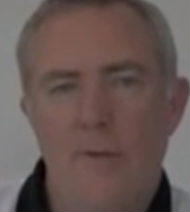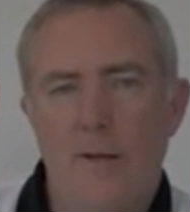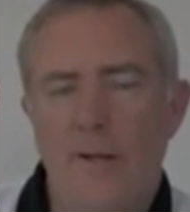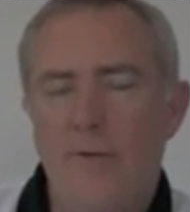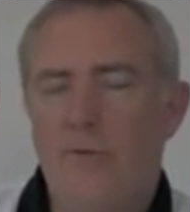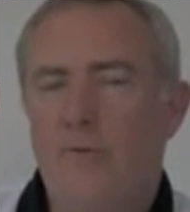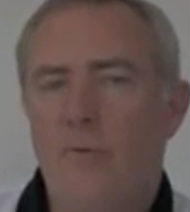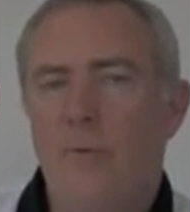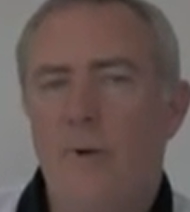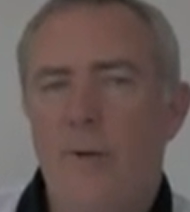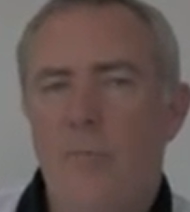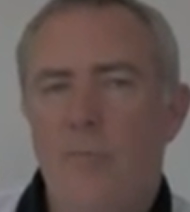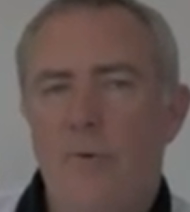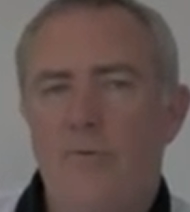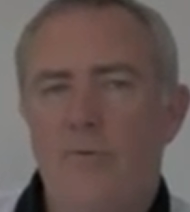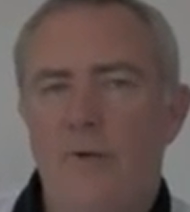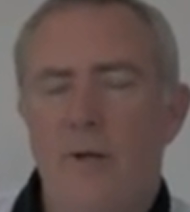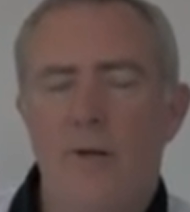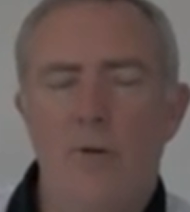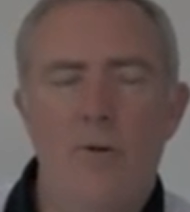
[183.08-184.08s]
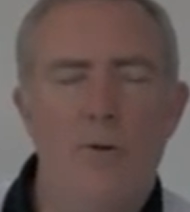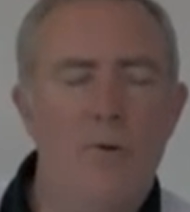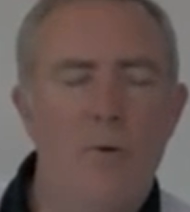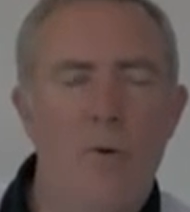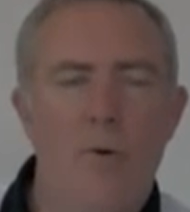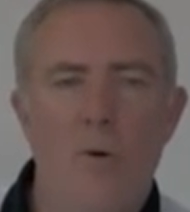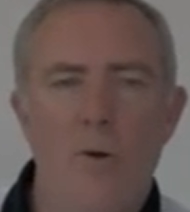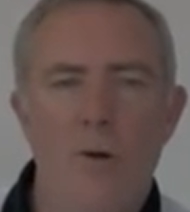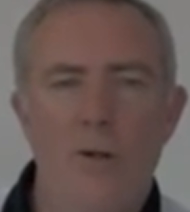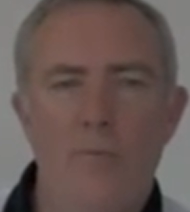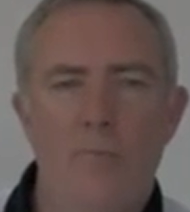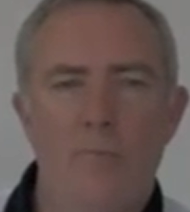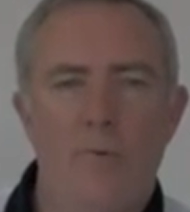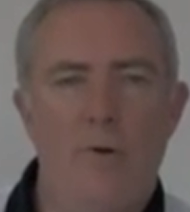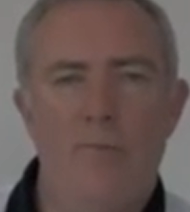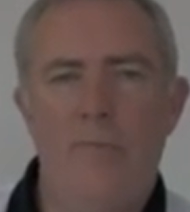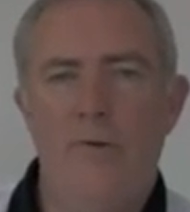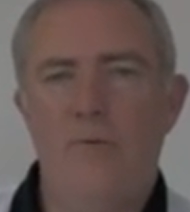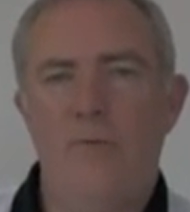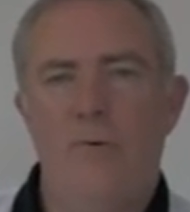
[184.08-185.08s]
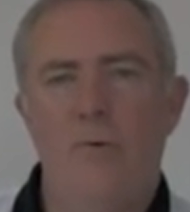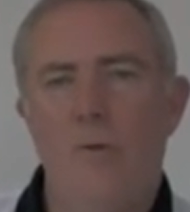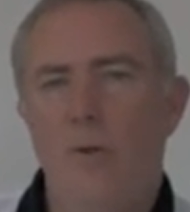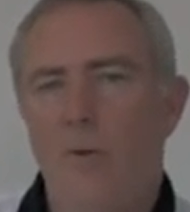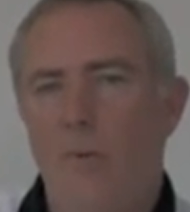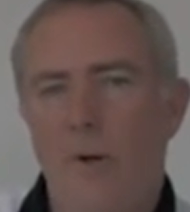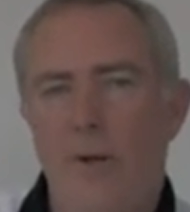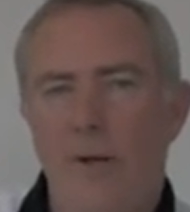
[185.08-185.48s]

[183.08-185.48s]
That's 20% on all its profits, all the